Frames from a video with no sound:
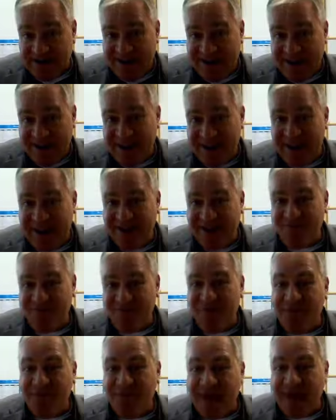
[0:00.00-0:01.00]
And
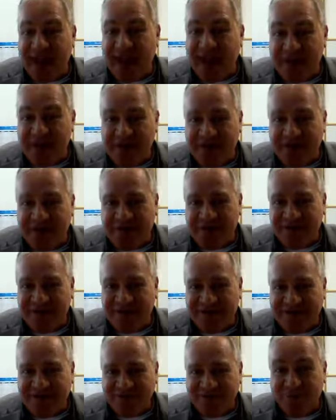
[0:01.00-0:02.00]
what happened,
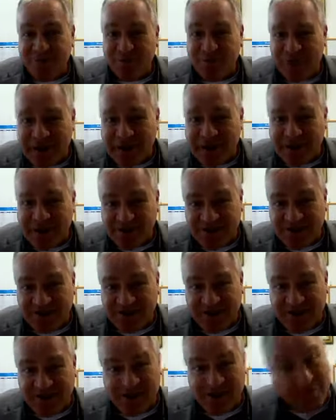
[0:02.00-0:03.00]

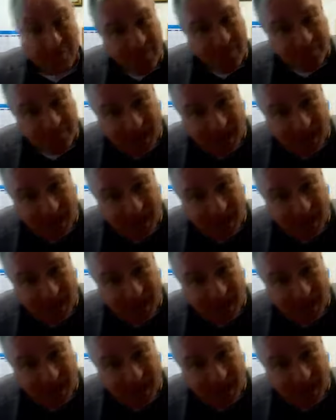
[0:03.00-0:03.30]
miraculously or